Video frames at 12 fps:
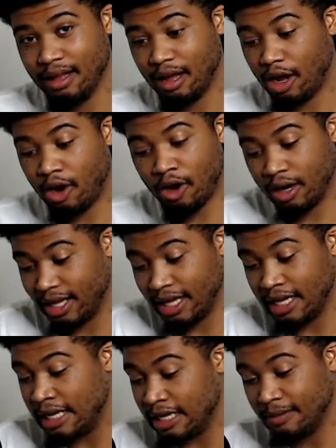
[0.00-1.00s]
are the
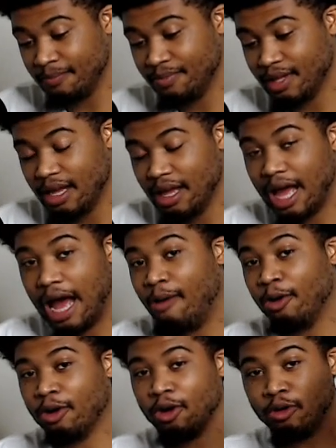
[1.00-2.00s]
Heat. I
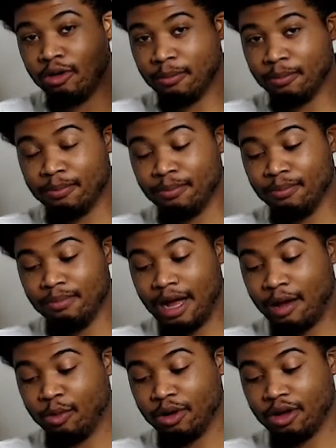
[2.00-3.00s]
will
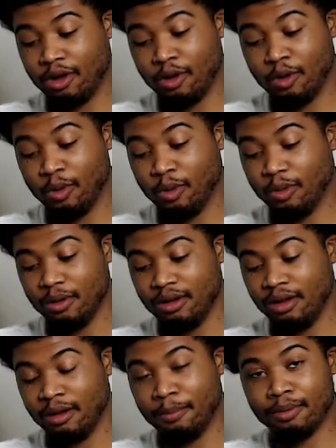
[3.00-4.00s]
go
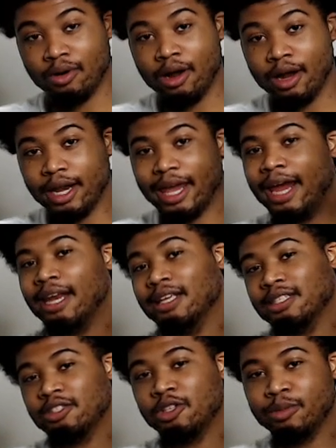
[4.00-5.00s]
LeBron, AD as
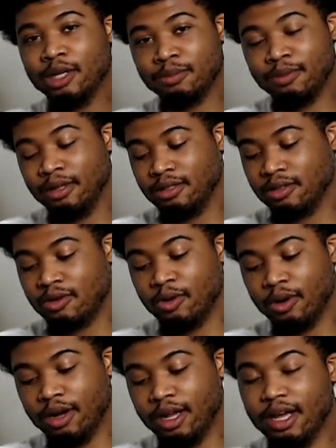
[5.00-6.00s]
the two best players on the
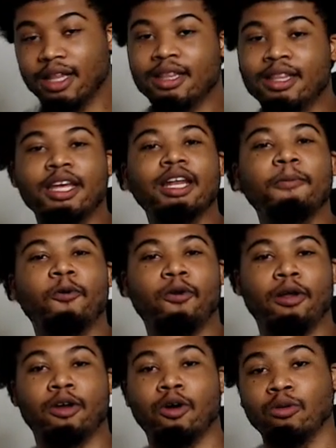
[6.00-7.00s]
court. Then I'm going
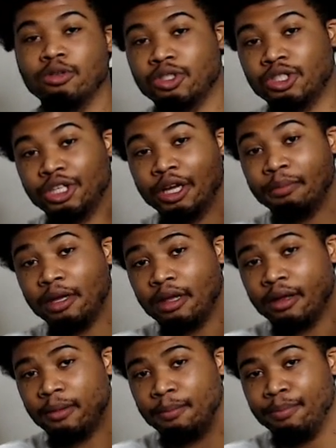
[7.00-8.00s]
to go
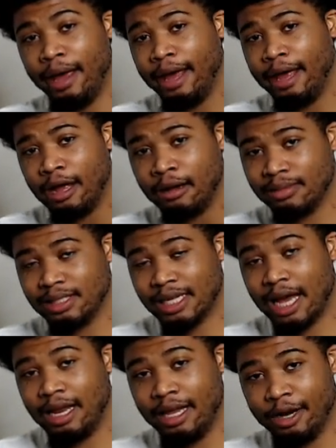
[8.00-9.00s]
Jimmy, Bam,
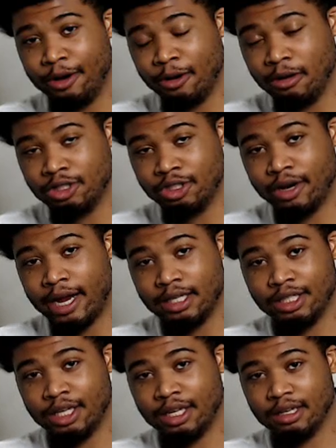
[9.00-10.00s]
Tyler Hero,
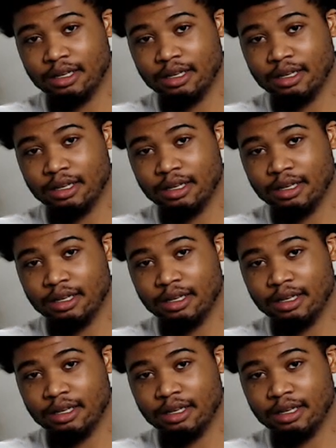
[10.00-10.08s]
Dragic.